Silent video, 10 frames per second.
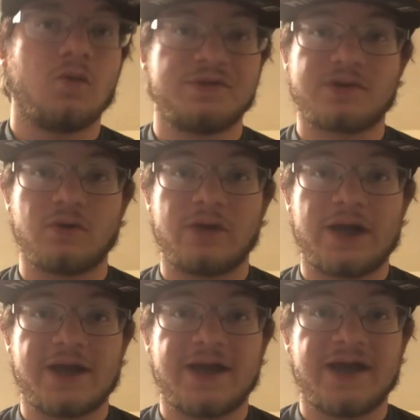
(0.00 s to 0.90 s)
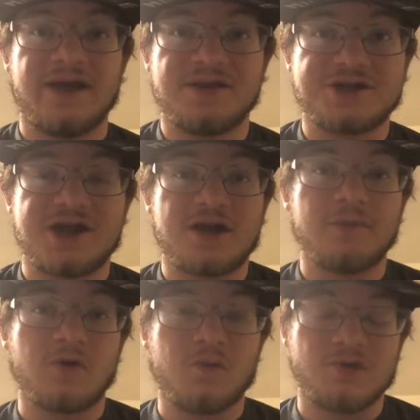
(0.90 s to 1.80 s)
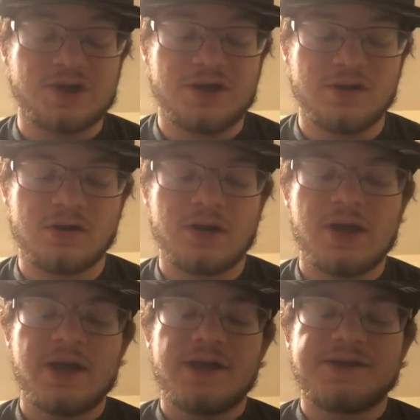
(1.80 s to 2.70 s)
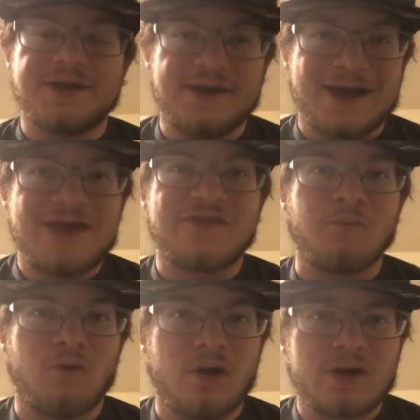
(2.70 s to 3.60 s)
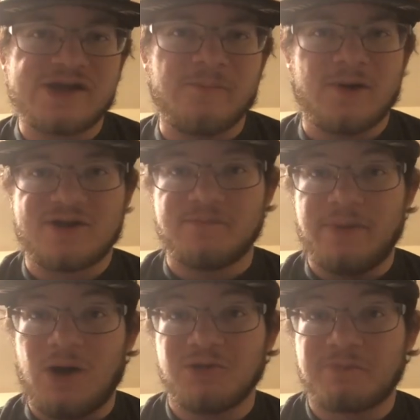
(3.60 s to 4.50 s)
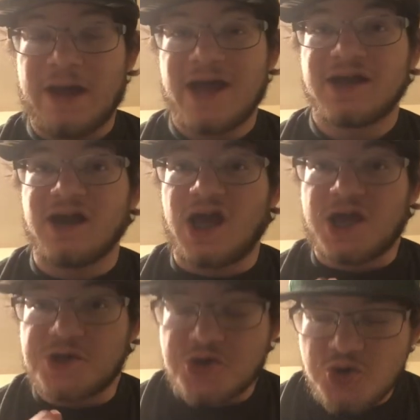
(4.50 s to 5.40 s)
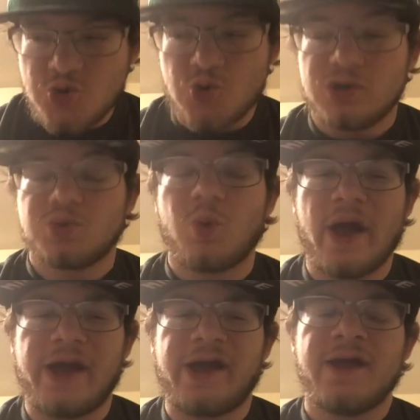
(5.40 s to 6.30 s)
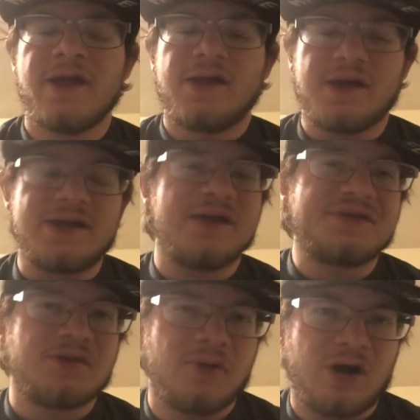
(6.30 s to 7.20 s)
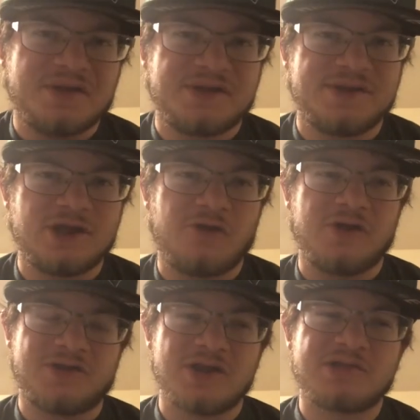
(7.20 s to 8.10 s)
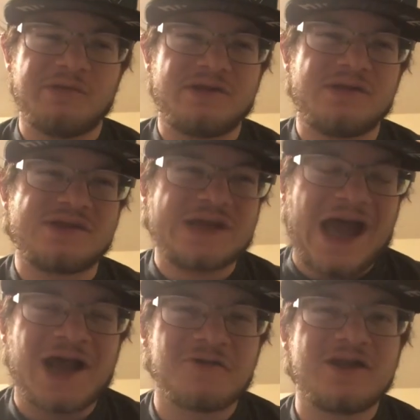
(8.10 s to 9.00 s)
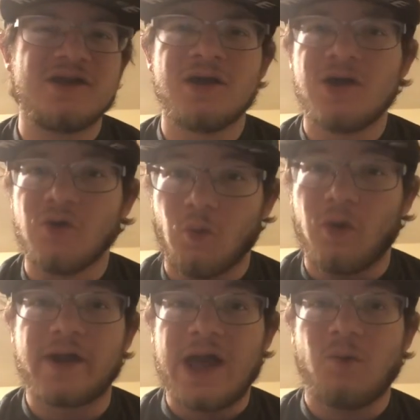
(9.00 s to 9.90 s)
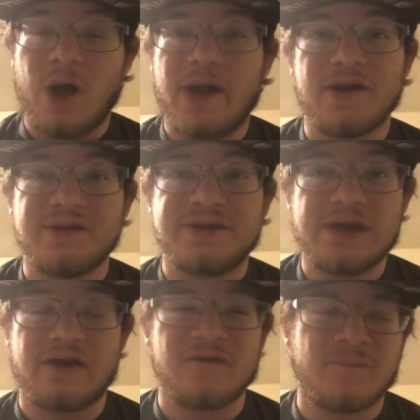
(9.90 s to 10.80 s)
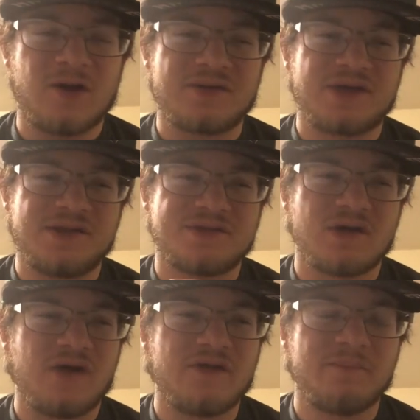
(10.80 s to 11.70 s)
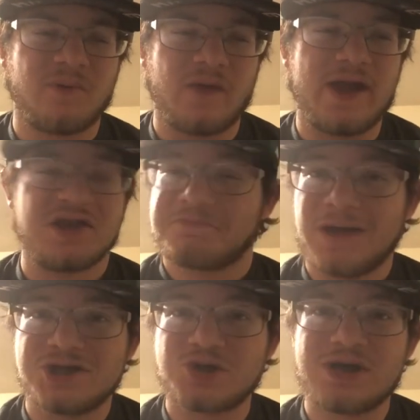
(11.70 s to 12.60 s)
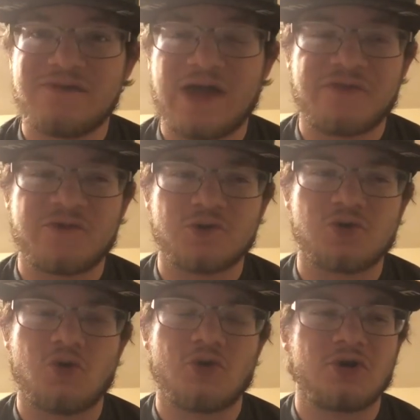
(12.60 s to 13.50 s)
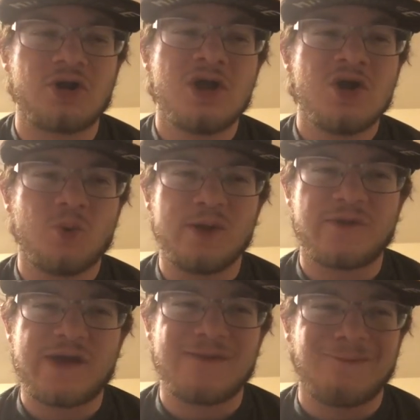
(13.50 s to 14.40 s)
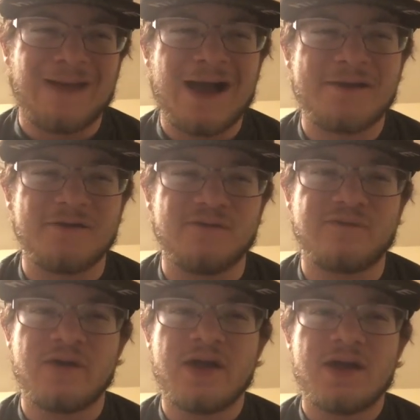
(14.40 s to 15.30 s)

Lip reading: What's going on, guys? Jacob Ober here. Tonight, the Milwaukee Bucks bounced back in a huge way against the Boston Celtics. This was exactly what I wanted to see out of the Bucks. I saw them play, especially in that third quarter, with a lot of